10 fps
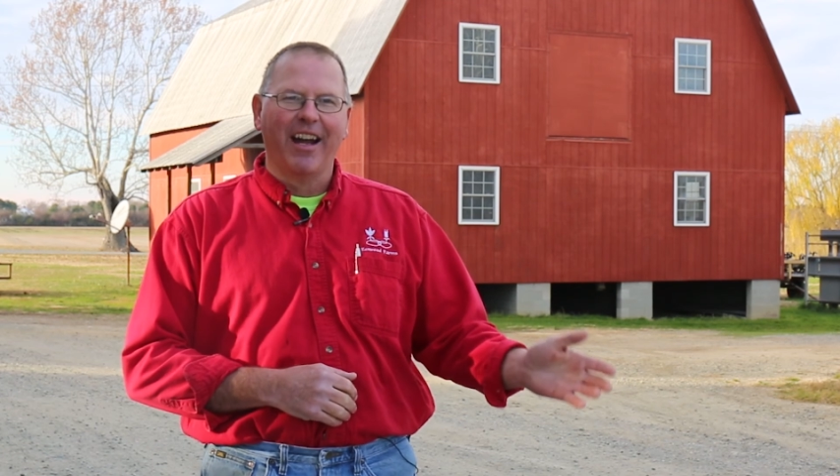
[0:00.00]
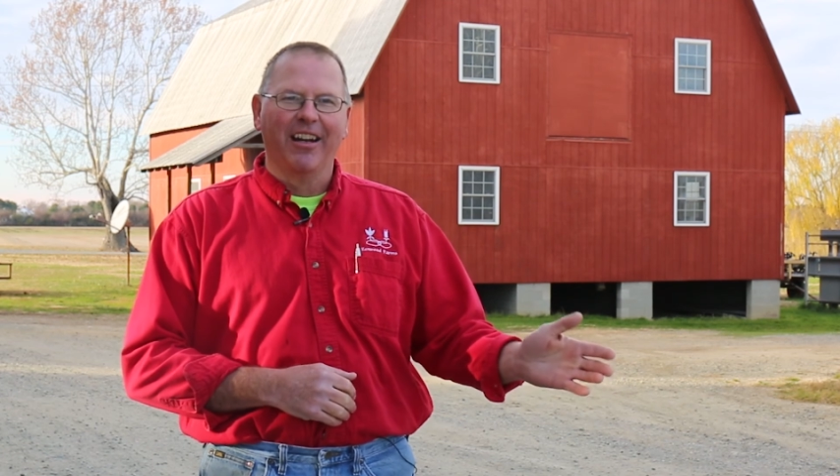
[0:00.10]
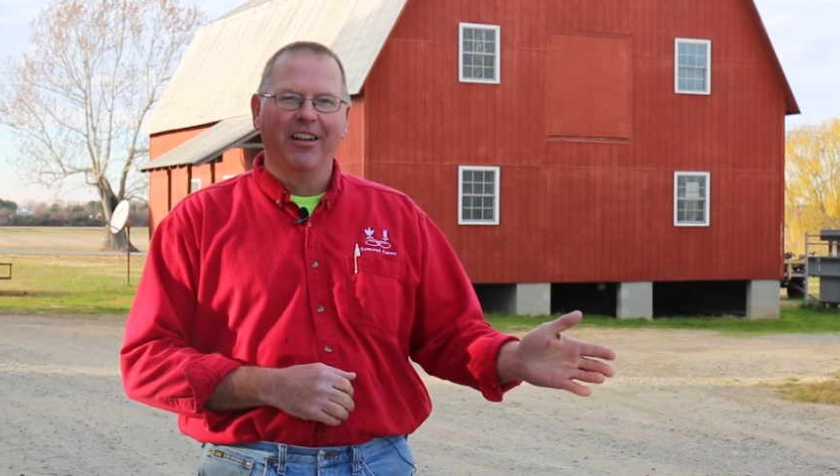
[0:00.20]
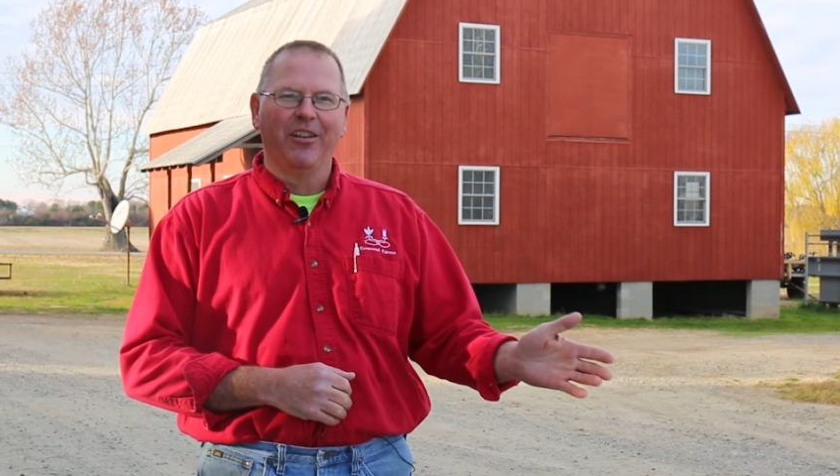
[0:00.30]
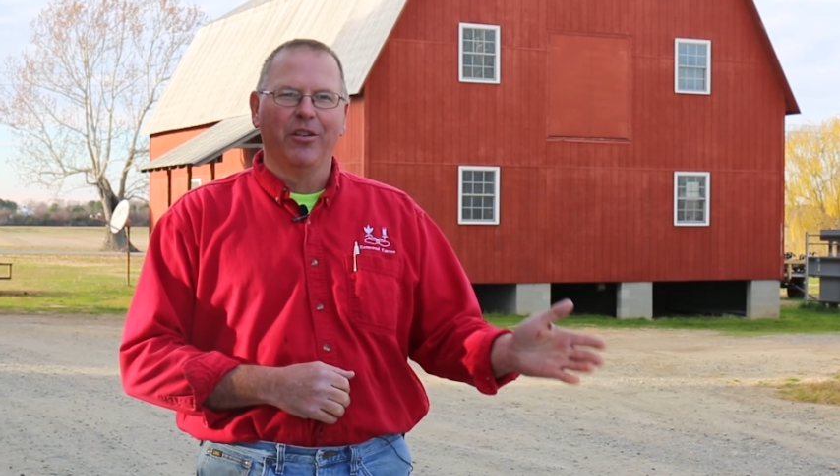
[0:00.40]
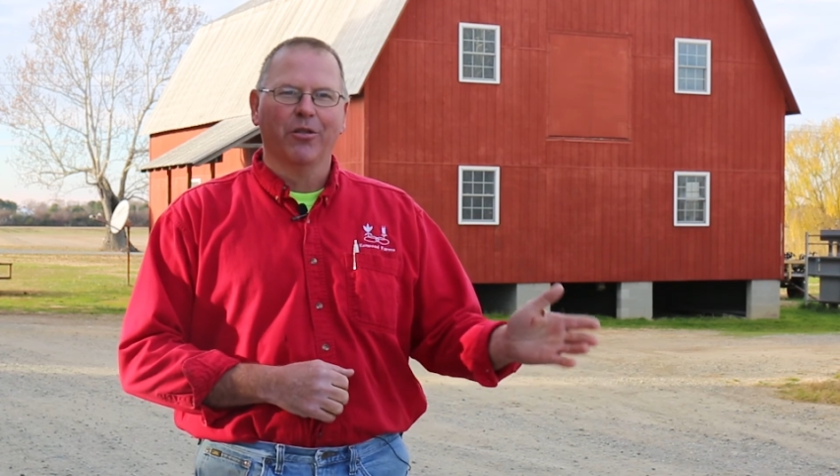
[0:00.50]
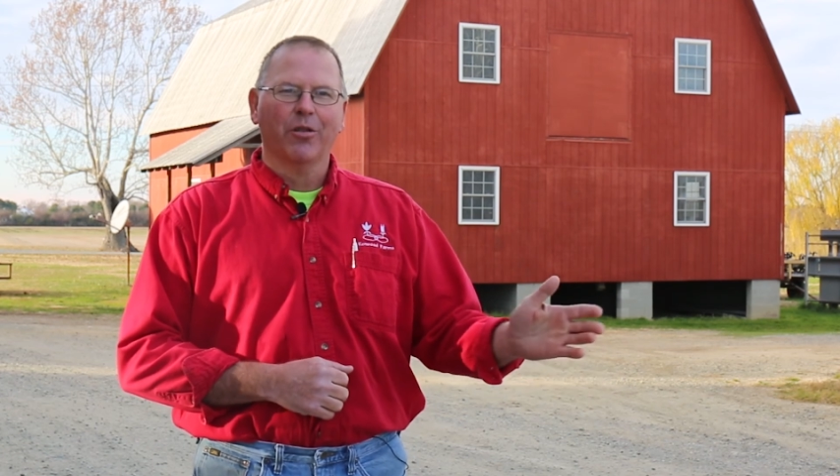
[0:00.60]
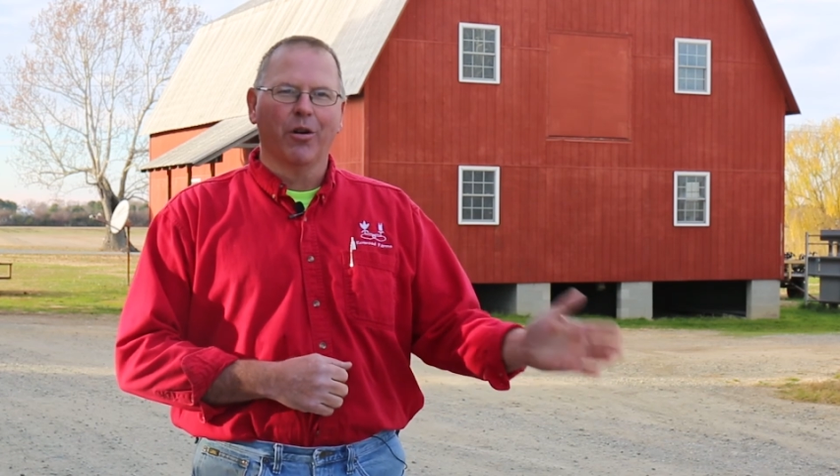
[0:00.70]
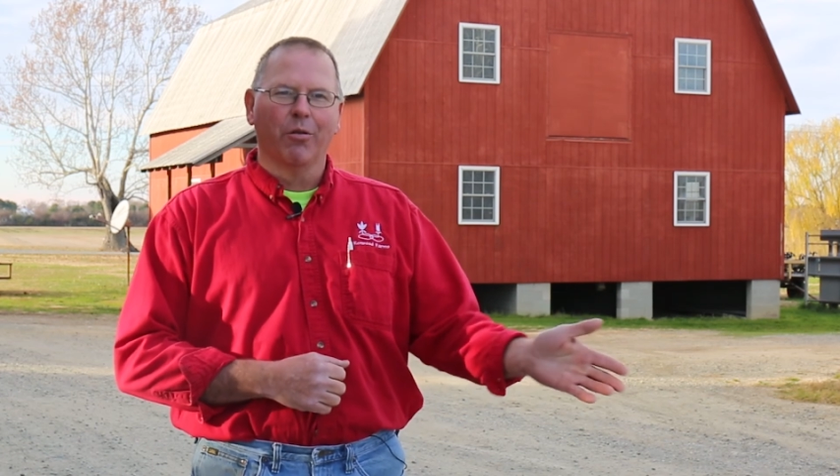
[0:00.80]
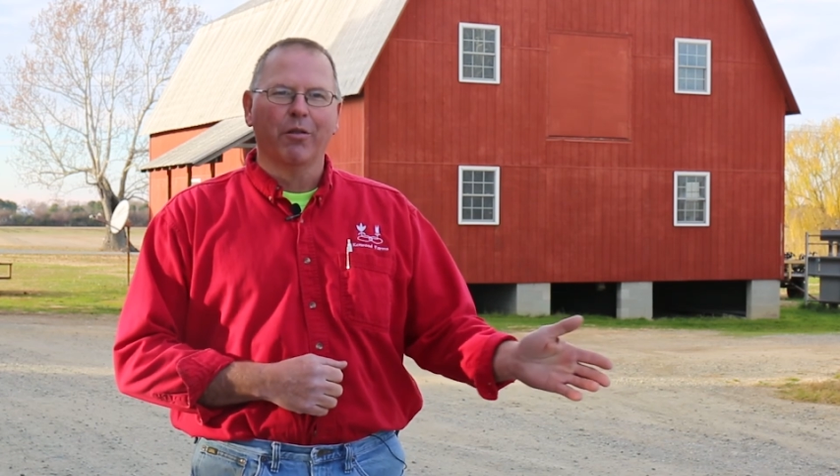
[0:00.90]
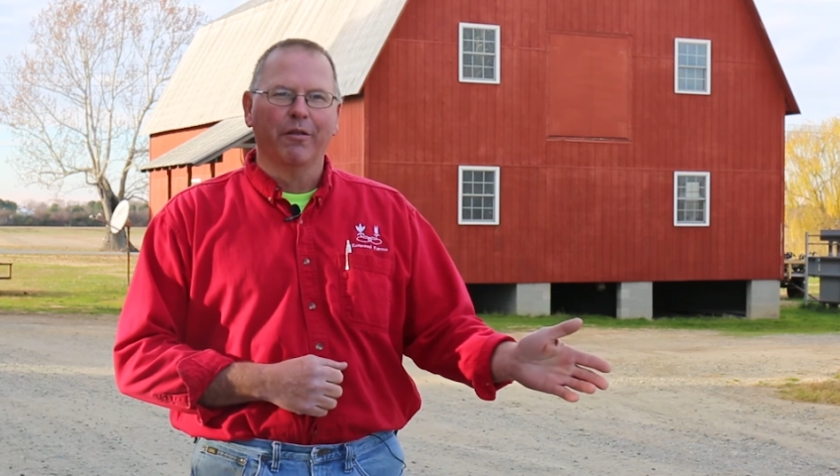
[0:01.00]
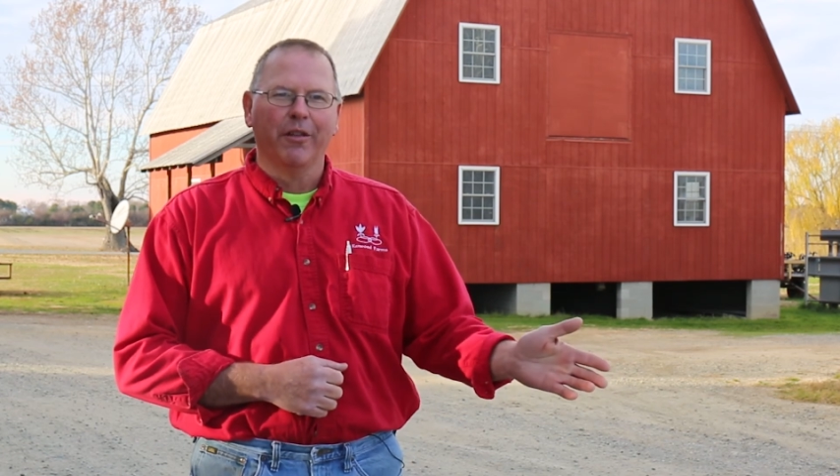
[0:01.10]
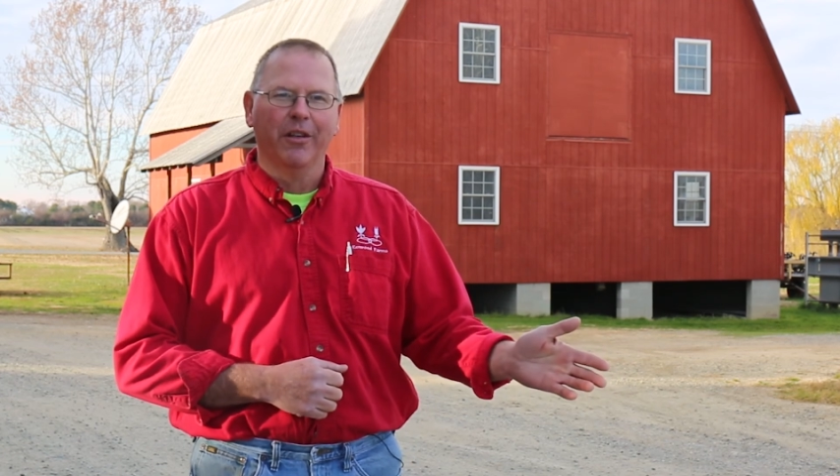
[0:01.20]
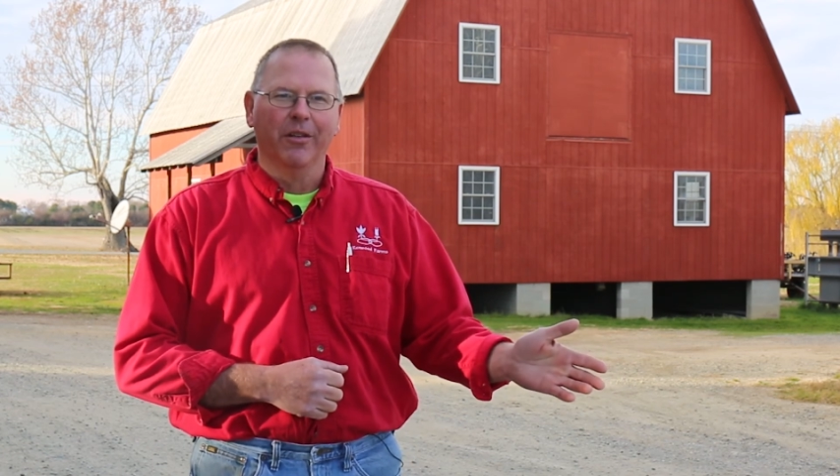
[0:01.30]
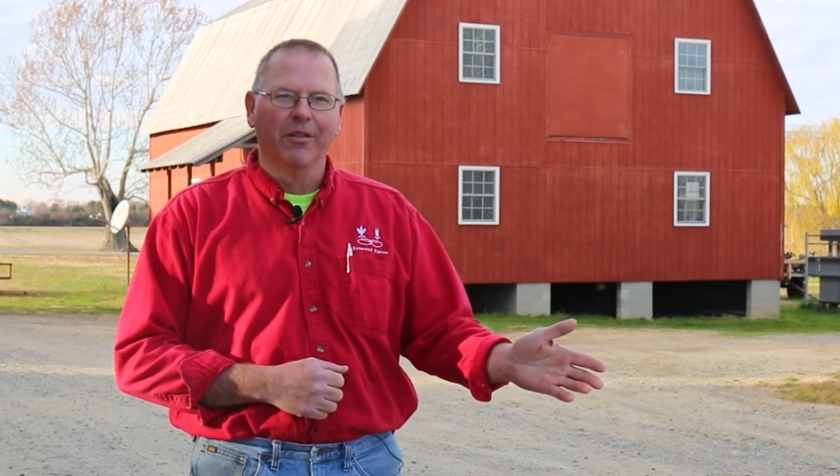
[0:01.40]
out into your
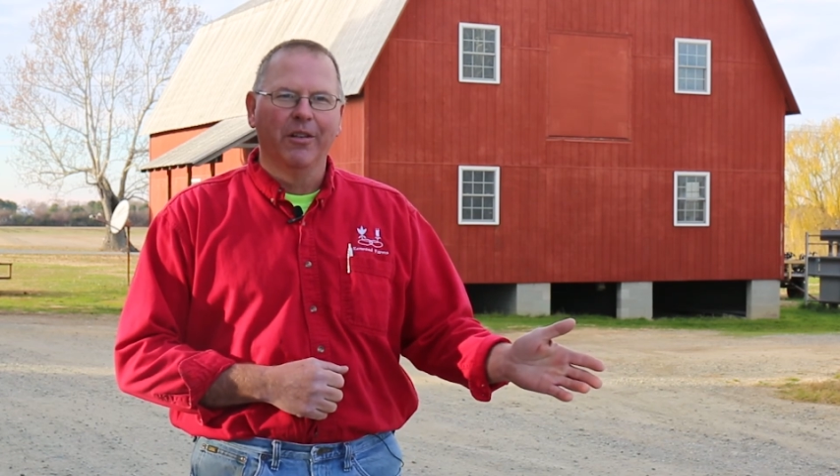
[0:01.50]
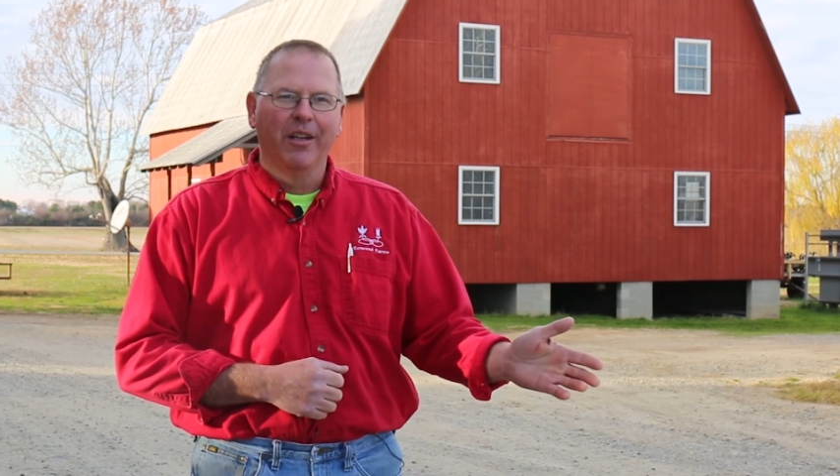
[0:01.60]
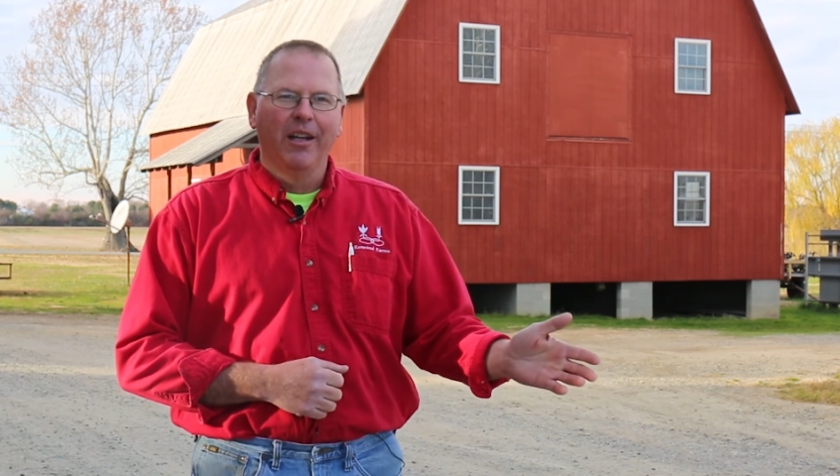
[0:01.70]
cornfield